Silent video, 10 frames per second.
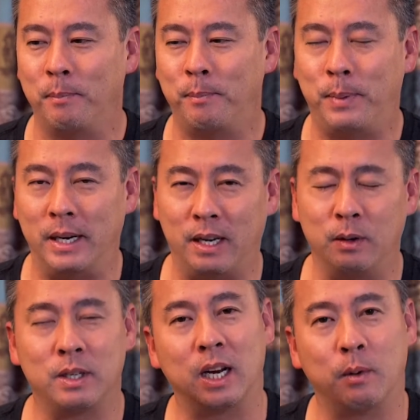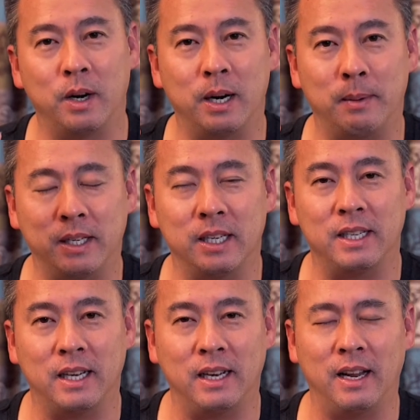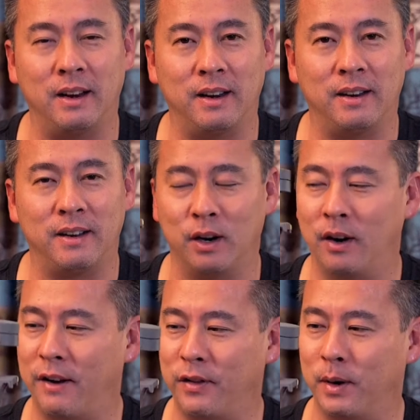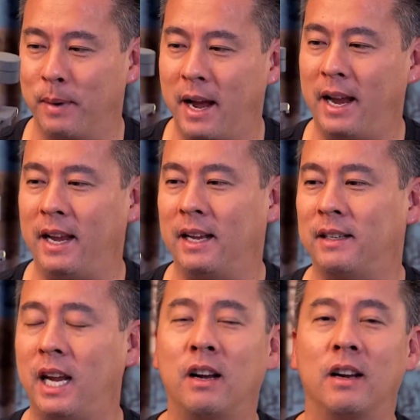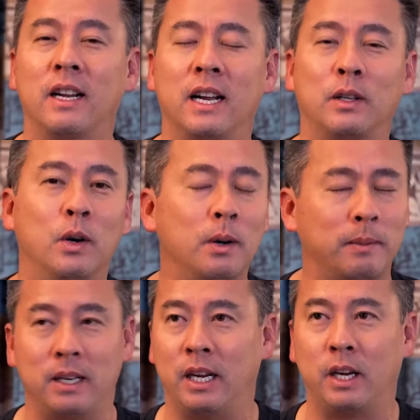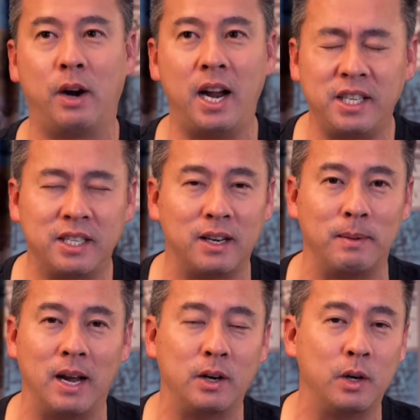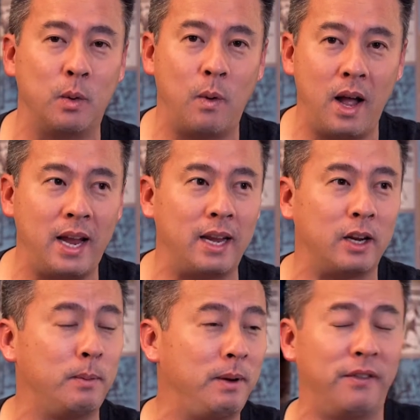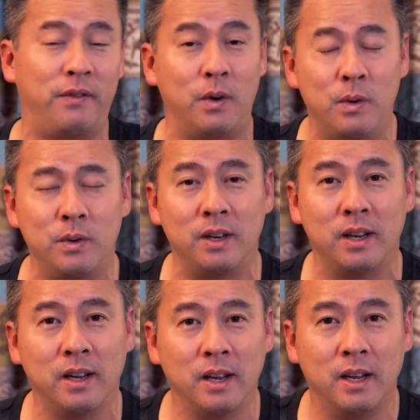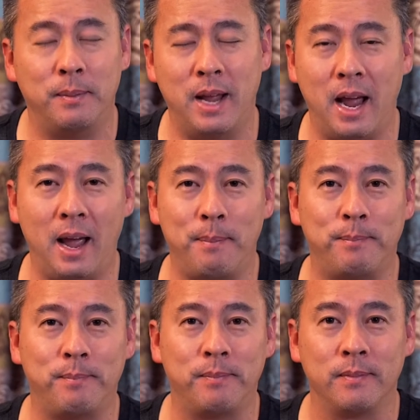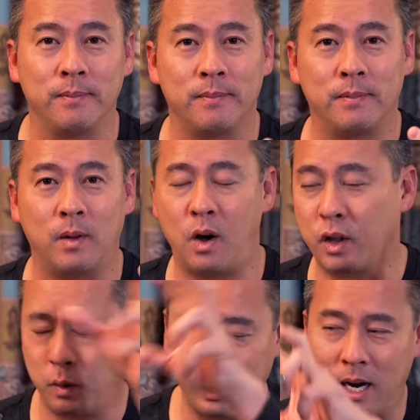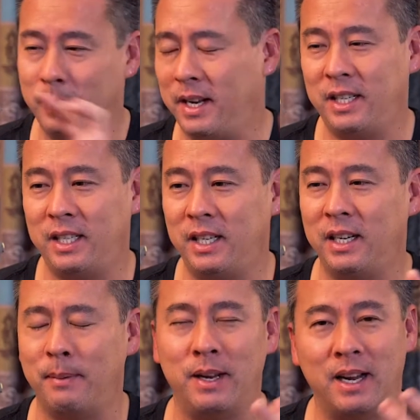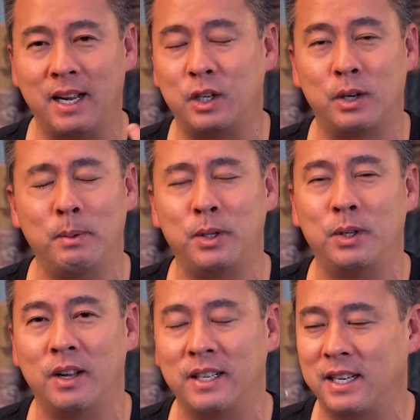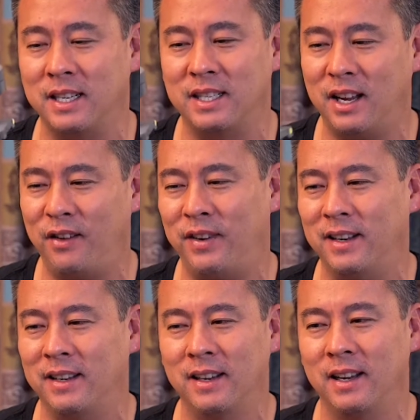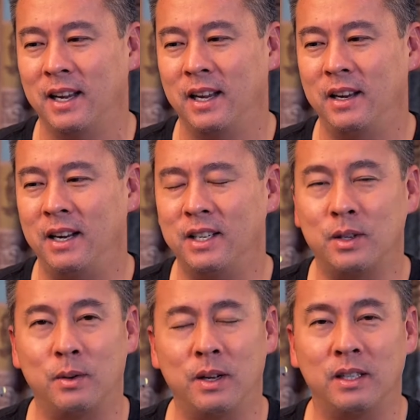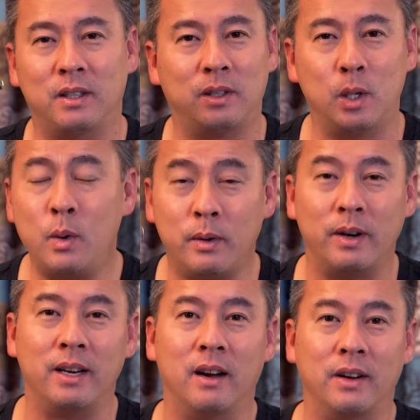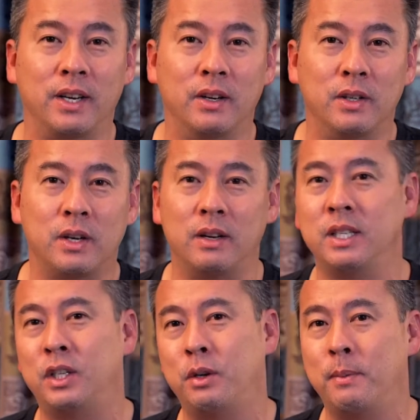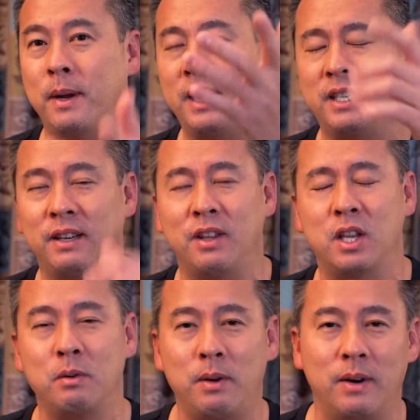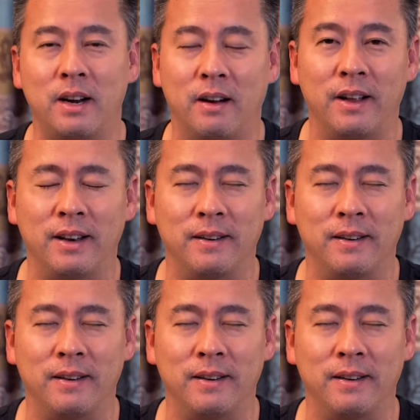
but he was kind of worried about this, and after my take on it, I told him it crashes on me. I don't know why. It could be the phone, the app, all 3 combination. I mean, I got to troubleshoot all this kind of stuff, and I just don't want to do it right now, So I'll just shoot with my A7 III right now